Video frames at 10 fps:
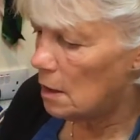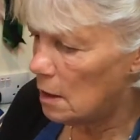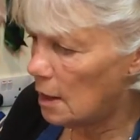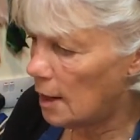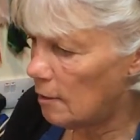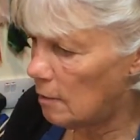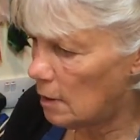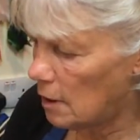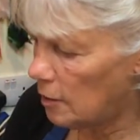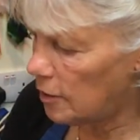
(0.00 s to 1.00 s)
Now,
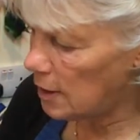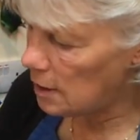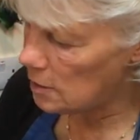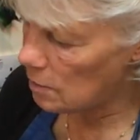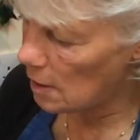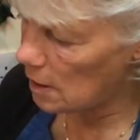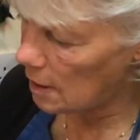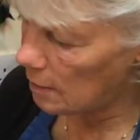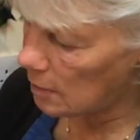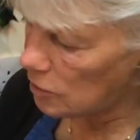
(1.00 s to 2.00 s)
I think as well,
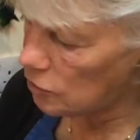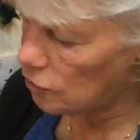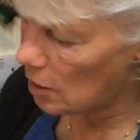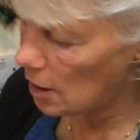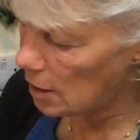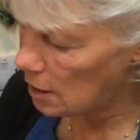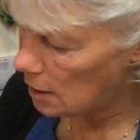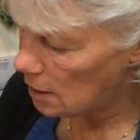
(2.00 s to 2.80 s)
I'm going to try.